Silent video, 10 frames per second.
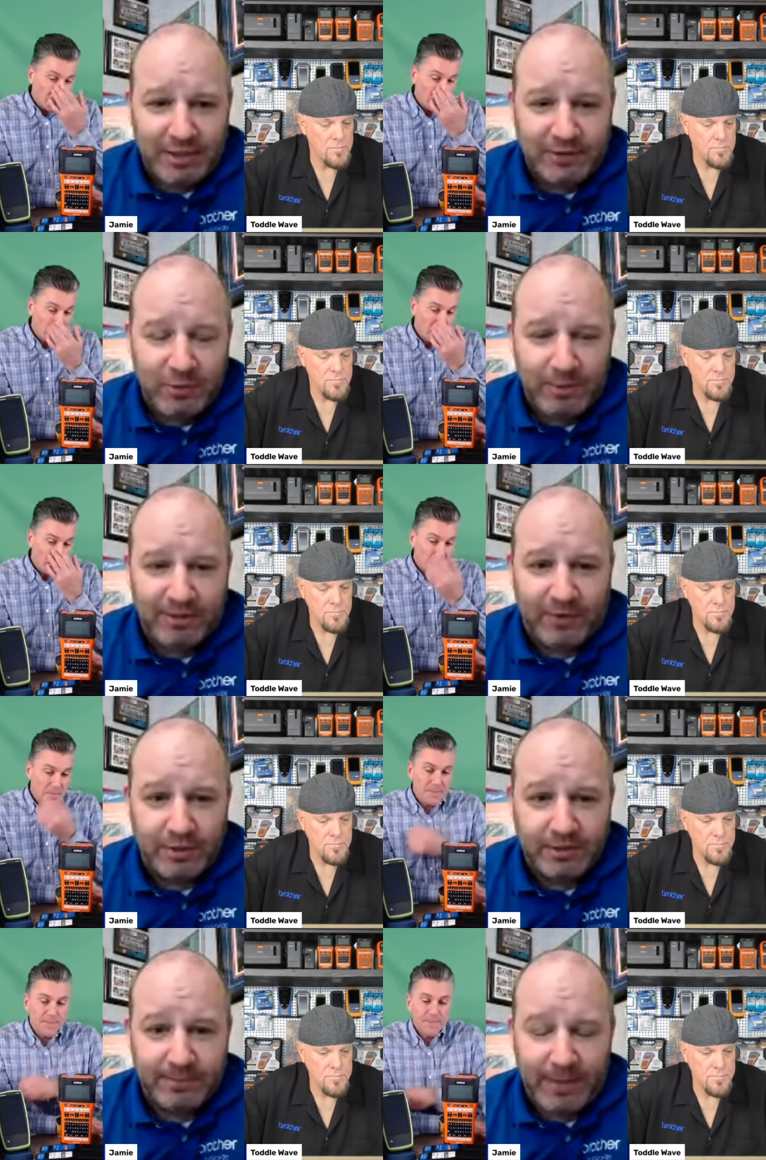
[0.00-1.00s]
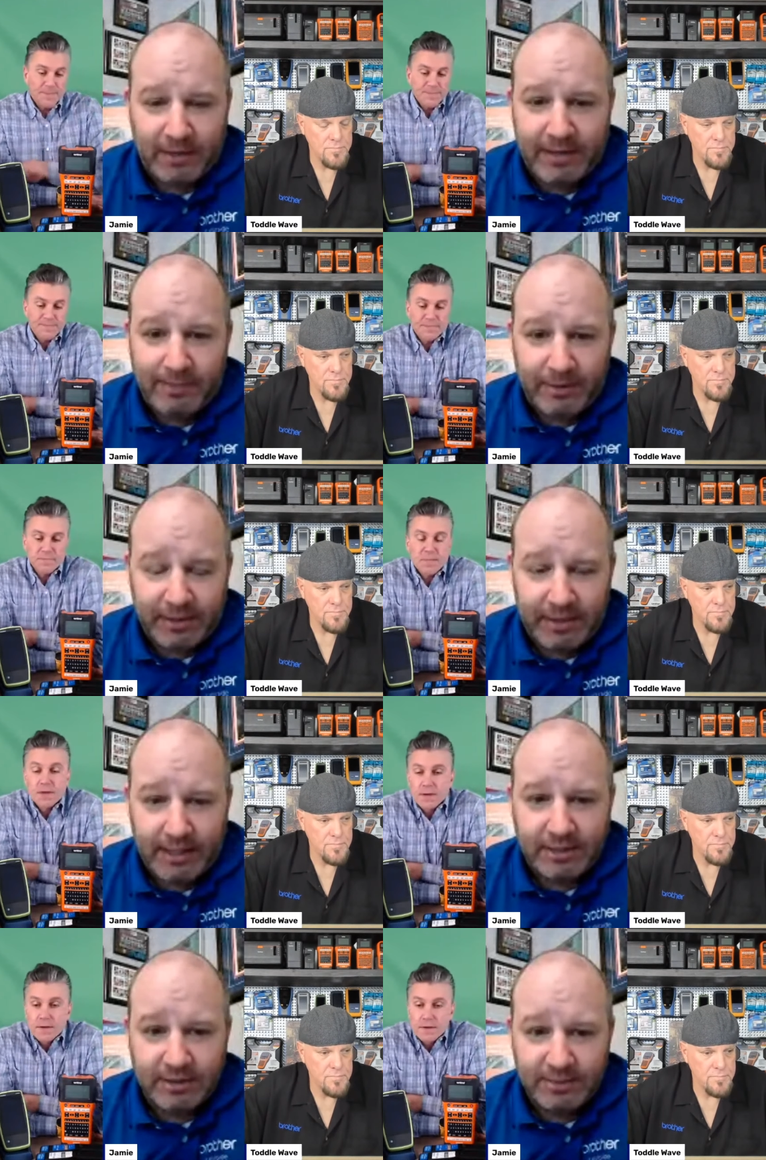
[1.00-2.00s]
Speaker 1: digest two minute versions about cable
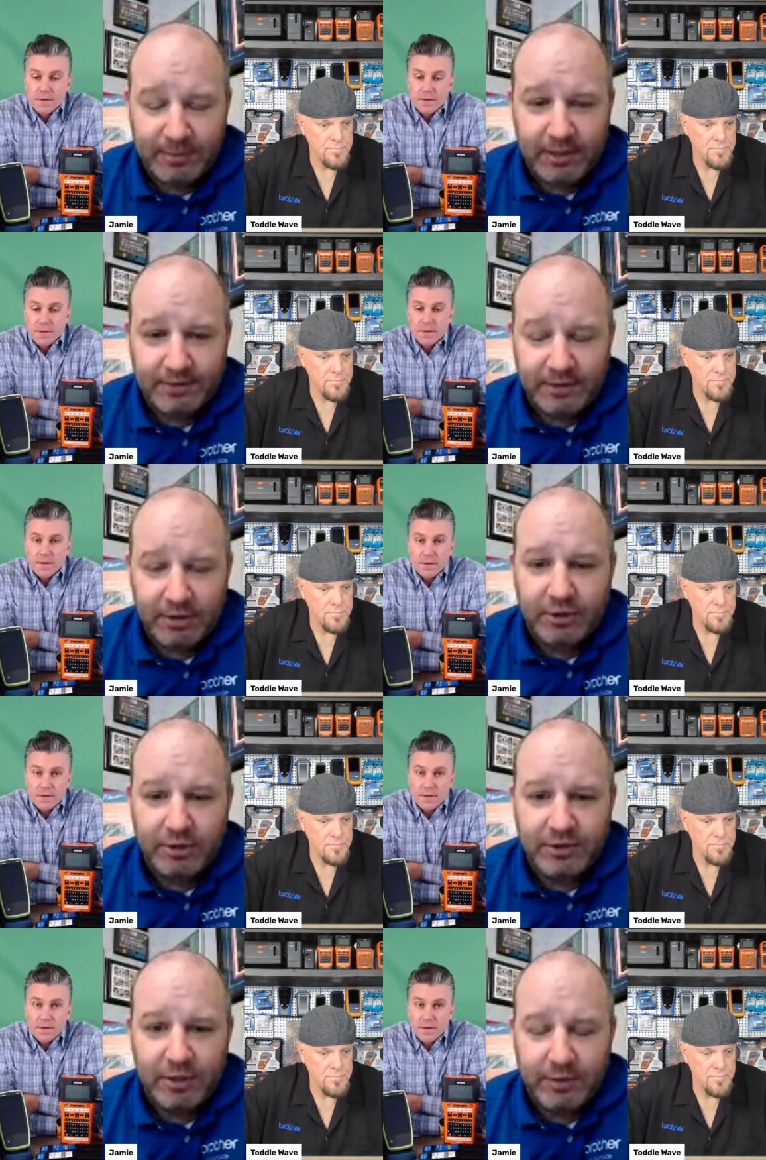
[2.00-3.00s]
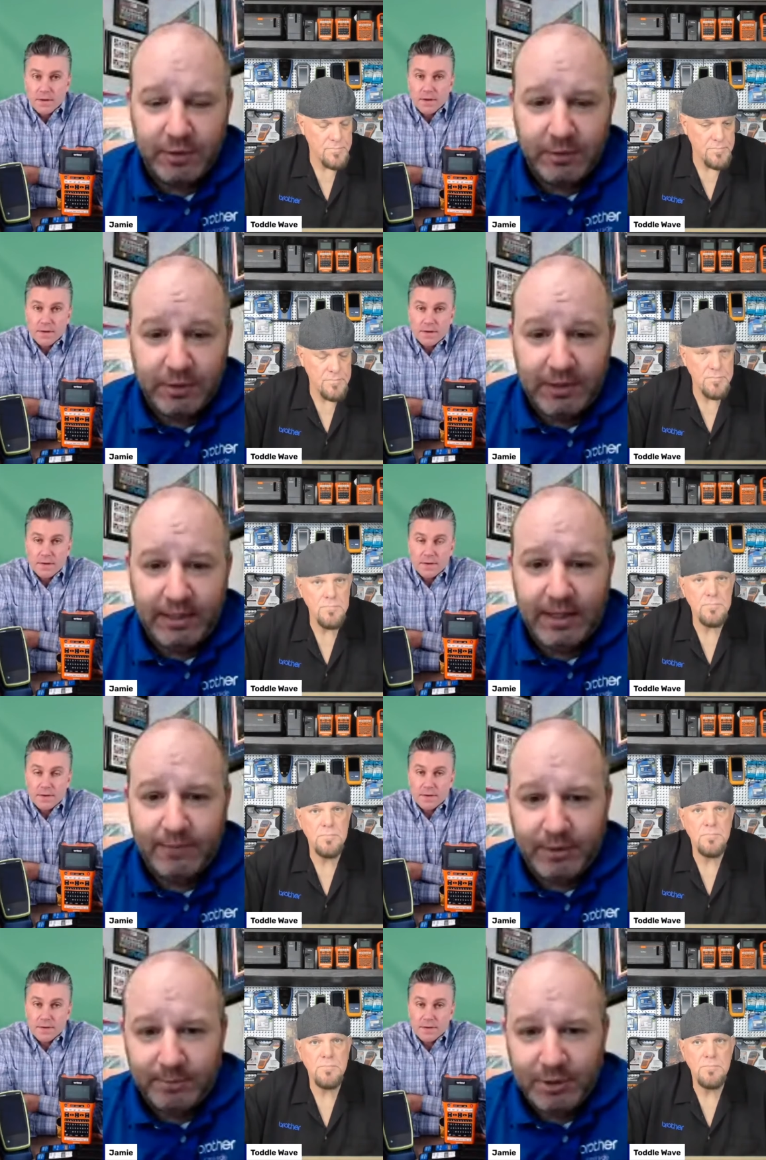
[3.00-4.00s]
and connections because you're, so
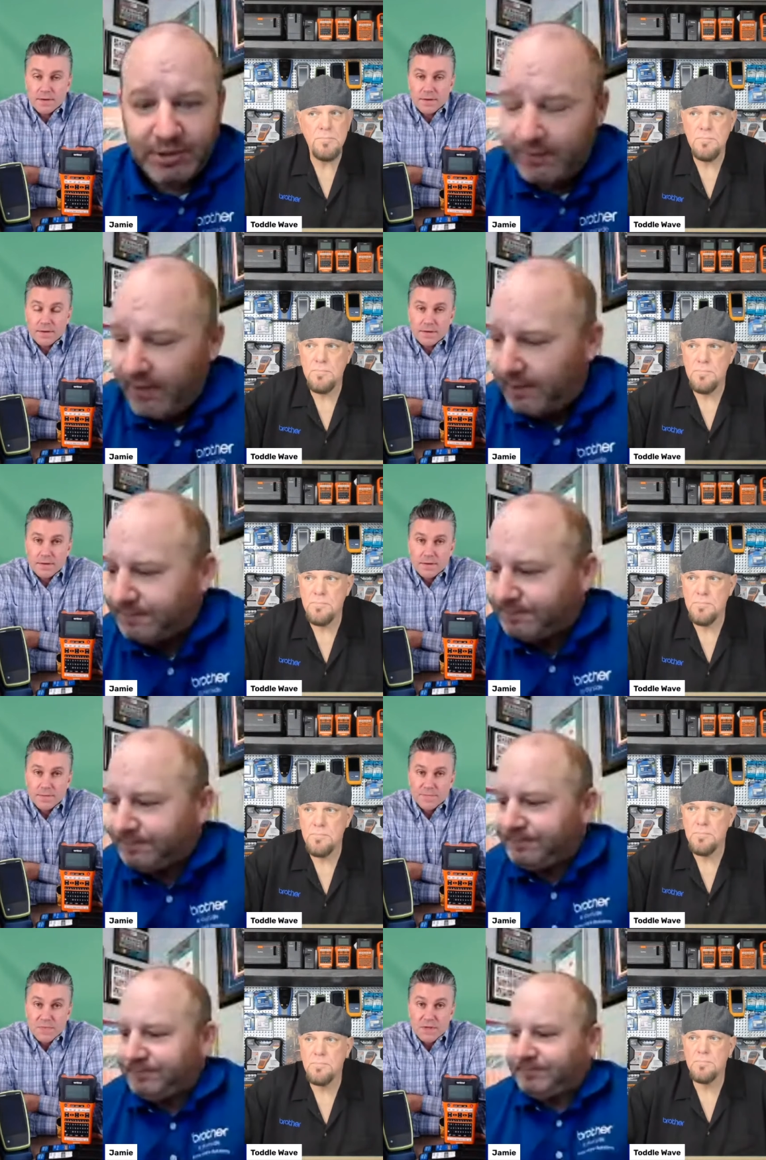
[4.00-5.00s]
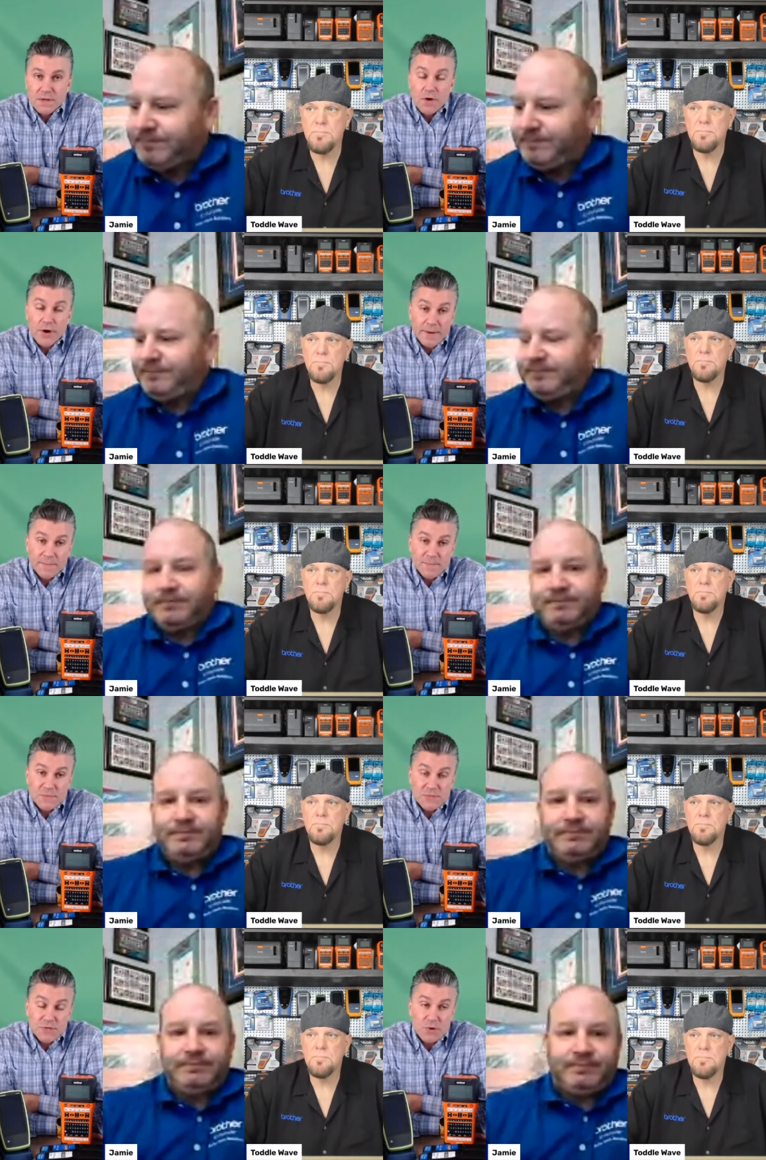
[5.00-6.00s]
unique i'd really appreciate that
Speaker 2: all right
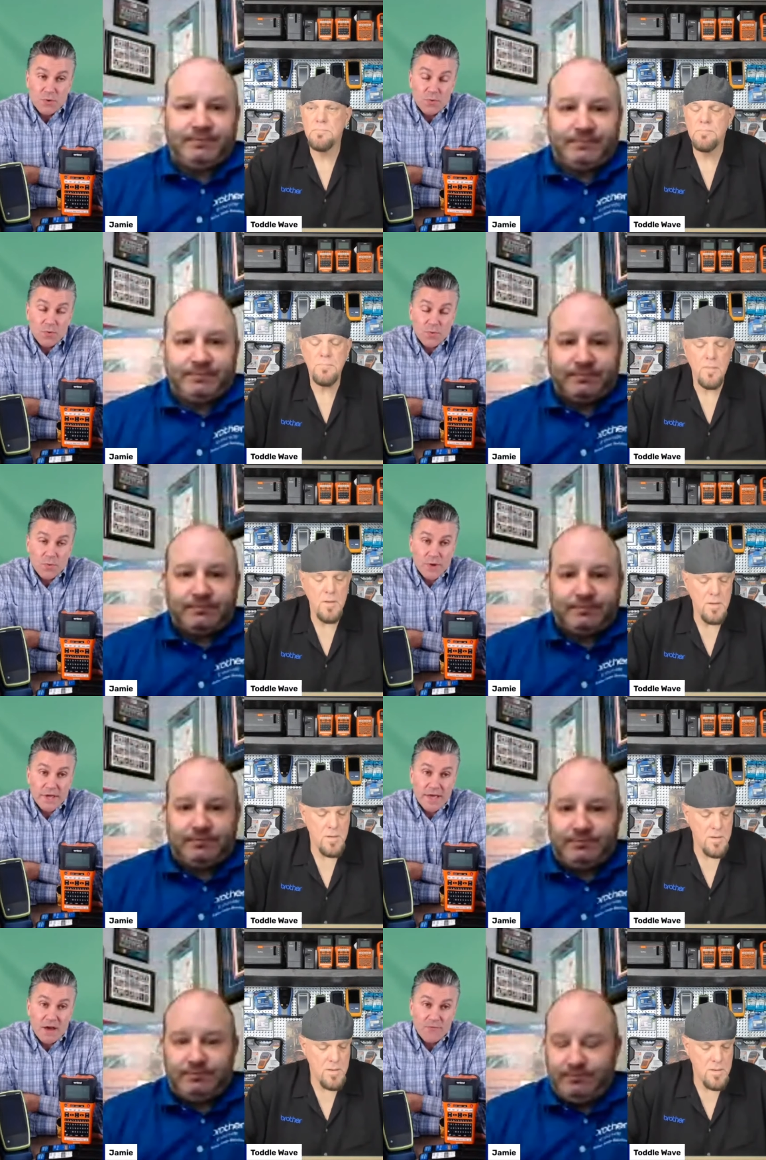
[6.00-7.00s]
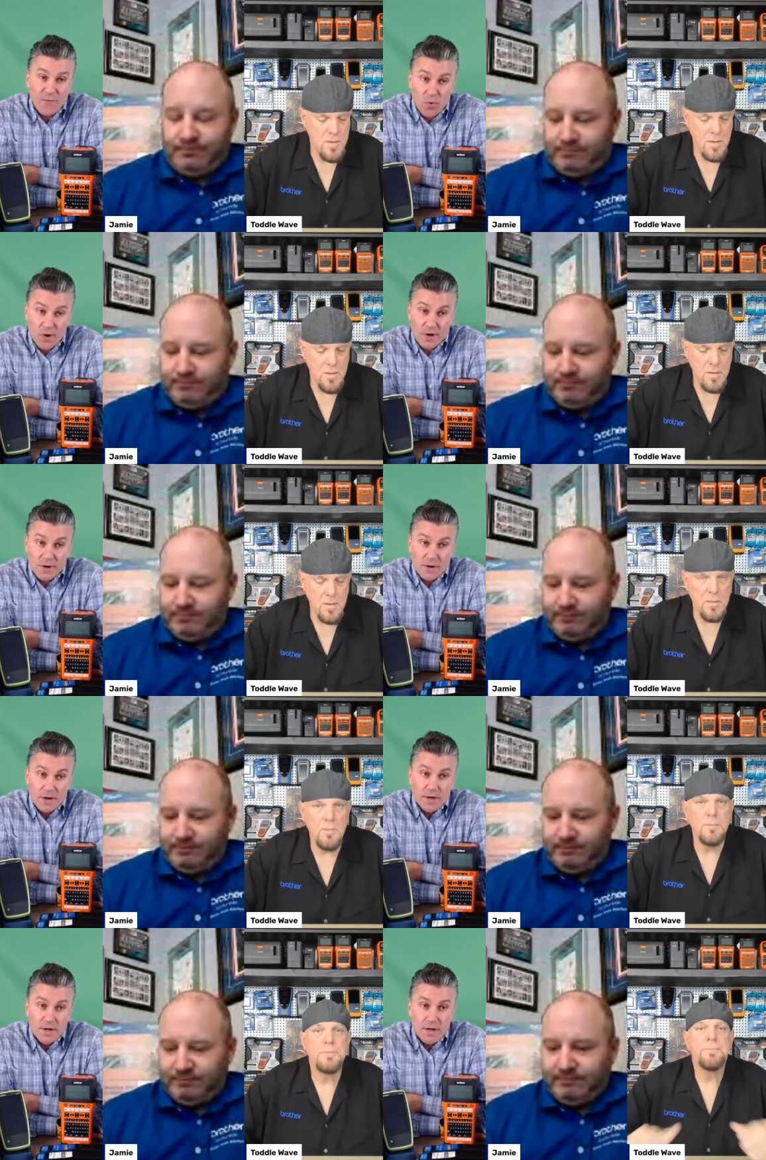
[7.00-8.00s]
so we have four
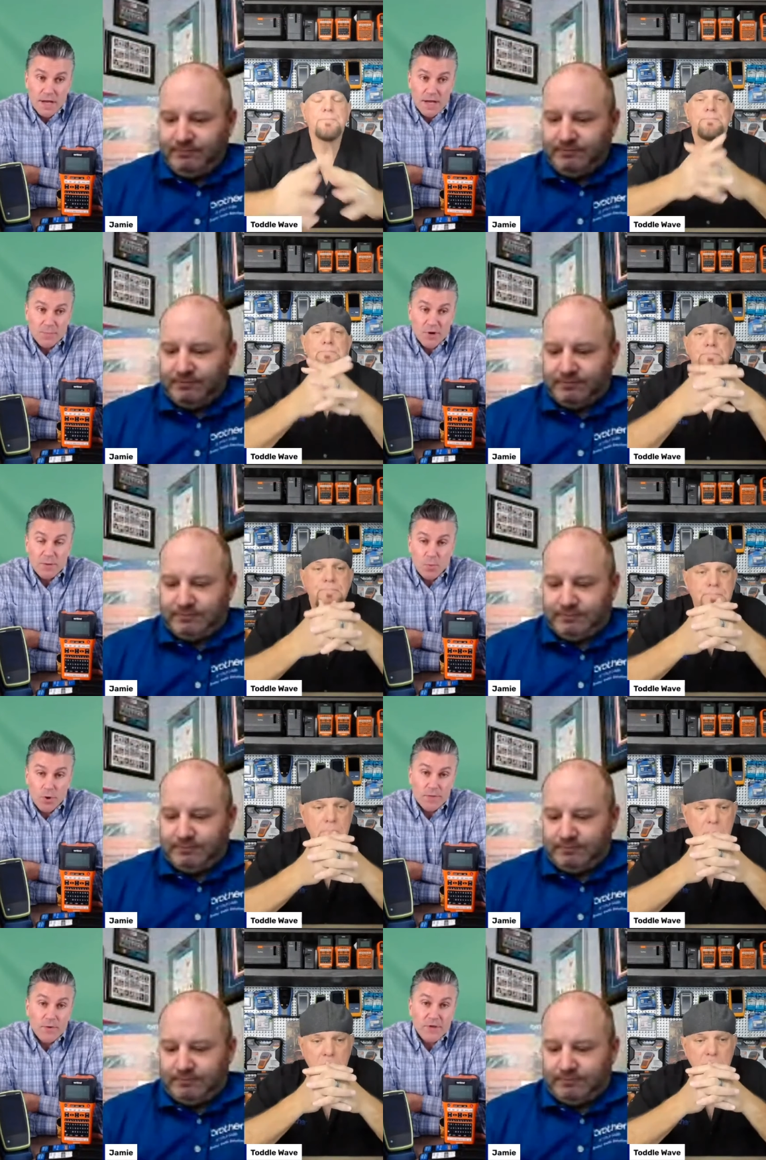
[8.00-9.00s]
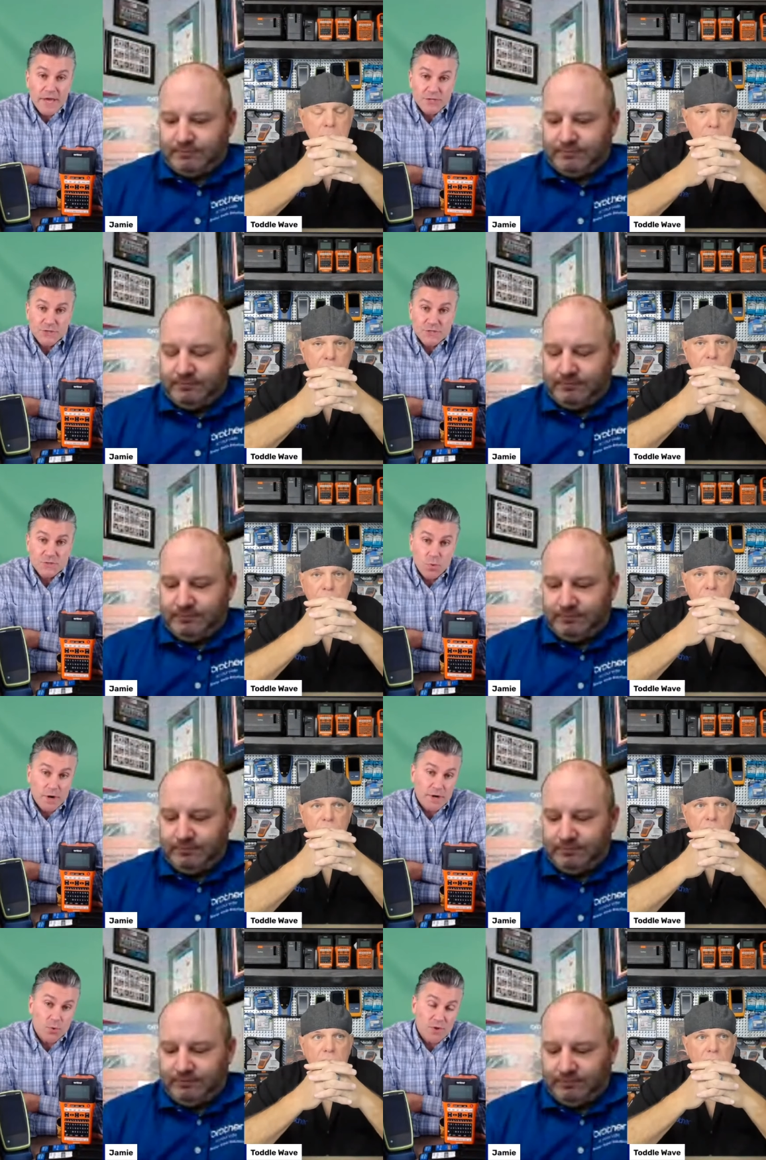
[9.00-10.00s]
uh, brick and mortar locations one in